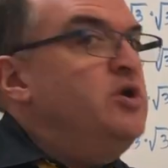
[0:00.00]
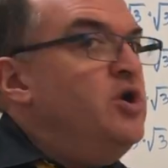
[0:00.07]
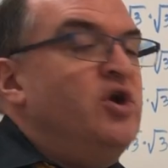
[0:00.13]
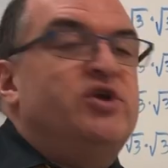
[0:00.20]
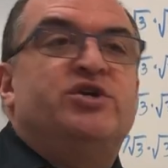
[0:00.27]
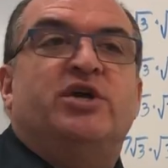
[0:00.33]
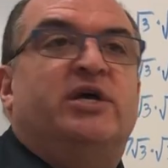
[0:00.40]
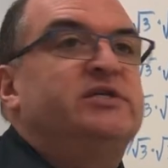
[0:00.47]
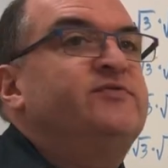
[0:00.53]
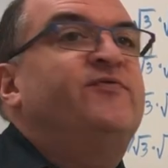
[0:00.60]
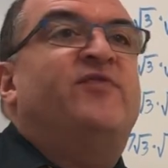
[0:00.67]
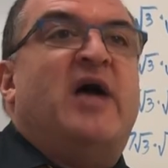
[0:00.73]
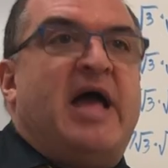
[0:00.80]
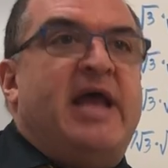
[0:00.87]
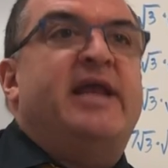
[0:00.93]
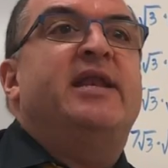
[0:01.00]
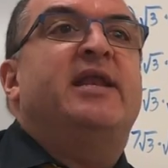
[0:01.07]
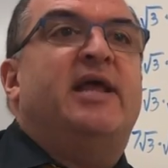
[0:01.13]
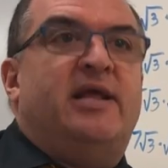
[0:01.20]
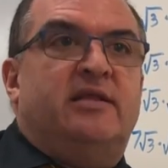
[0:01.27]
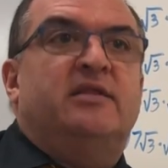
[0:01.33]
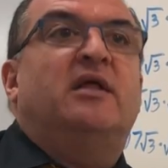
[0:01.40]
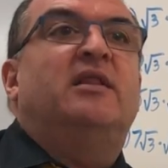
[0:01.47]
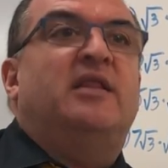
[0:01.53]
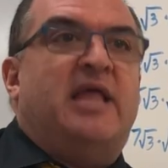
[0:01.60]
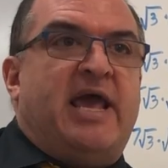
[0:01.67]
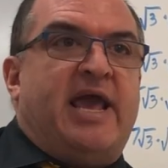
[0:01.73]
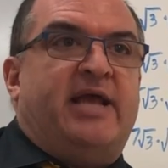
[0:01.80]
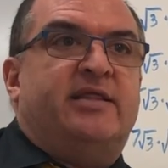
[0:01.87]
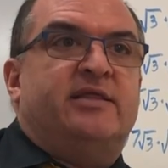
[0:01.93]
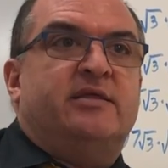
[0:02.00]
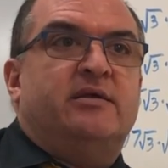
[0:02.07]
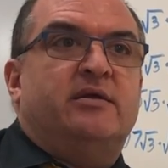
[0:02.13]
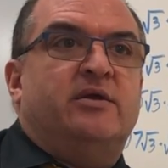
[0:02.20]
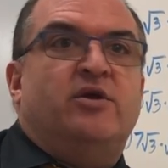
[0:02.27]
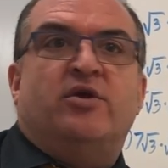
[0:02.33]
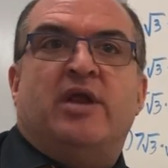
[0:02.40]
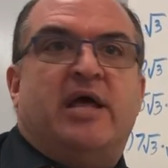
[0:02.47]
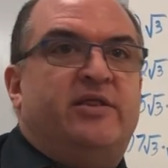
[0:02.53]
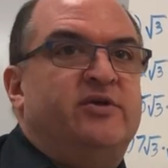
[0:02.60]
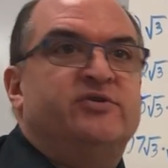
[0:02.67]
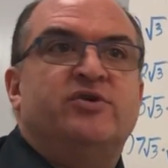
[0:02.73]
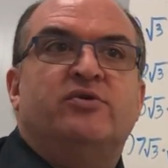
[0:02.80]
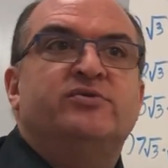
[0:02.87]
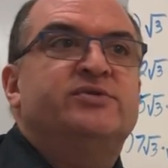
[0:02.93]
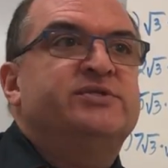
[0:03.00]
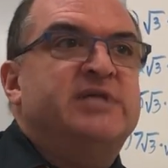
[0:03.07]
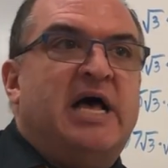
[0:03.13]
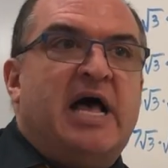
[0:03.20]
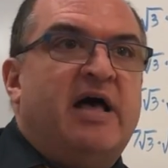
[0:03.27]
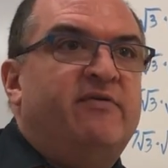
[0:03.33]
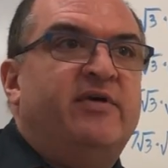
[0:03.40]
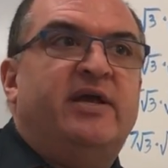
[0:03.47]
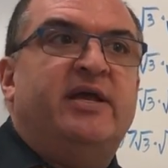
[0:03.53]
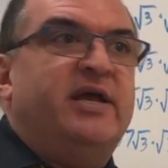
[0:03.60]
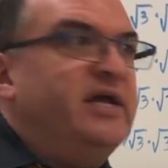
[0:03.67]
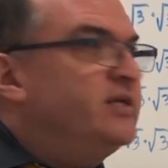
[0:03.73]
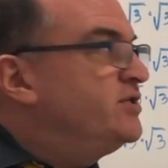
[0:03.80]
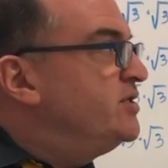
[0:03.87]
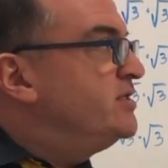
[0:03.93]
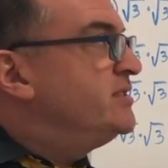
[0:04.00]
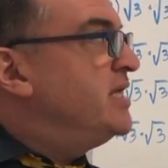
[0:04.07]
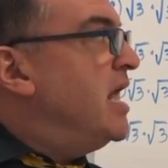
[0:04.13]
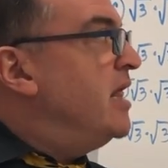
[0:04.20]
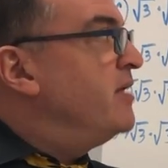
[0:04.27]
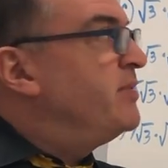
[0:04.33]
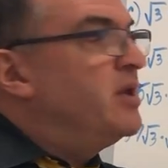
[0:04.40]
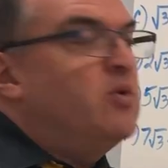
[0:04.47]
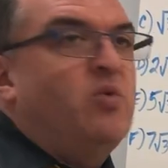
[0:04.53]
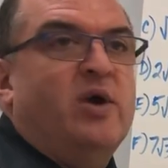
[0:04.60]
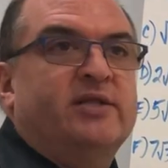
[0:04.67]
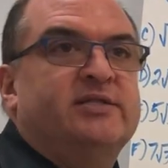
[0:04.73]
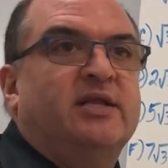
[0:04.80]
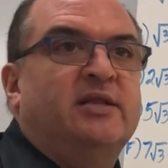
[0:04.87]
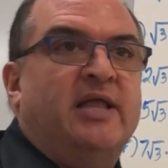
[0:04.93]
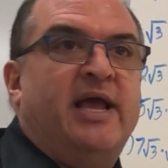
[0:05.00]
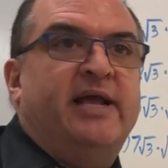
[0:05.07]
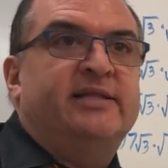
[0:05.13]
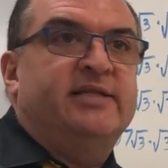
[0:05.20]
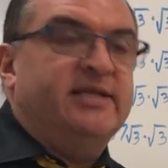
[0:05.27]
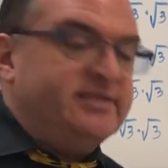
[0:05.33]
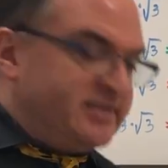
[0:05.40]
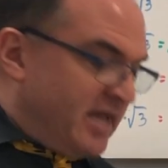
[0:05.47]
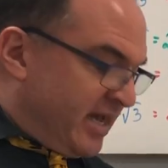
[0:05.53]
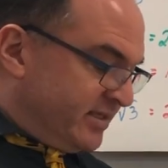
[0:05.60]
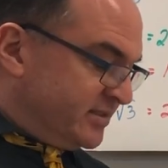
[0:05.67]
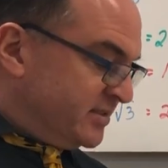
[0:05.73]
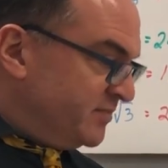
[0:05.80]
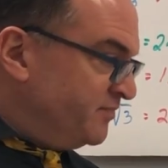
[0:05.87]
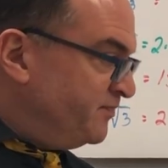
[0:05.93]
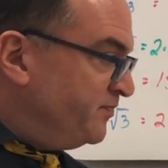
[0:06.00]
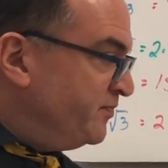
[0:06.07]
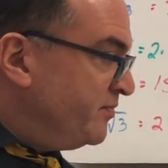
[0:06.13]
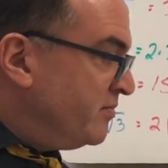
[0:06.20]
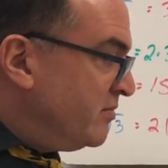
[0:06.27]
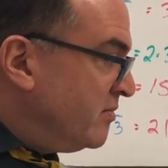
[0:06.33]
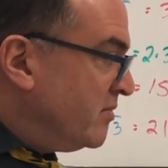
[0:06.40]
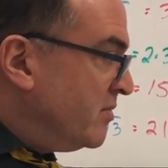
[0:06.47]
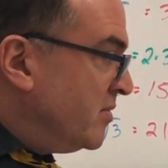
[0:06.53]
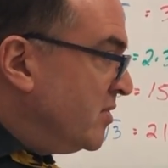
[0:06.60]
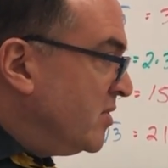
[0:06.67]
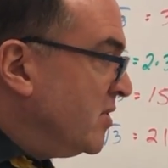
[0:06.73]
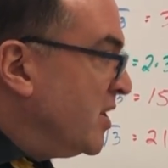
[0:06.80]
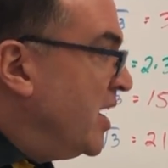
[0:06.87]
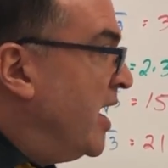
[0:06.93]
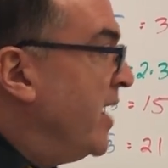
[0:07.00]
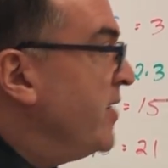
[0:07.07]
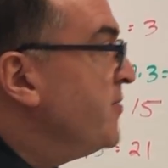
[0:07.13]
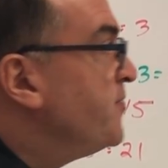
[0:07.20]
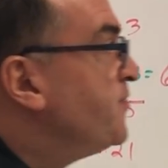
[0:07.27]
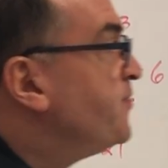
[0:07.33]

You're just finding the length. You're not, there's no solving, it's just telling you what the length is, yes. Okay?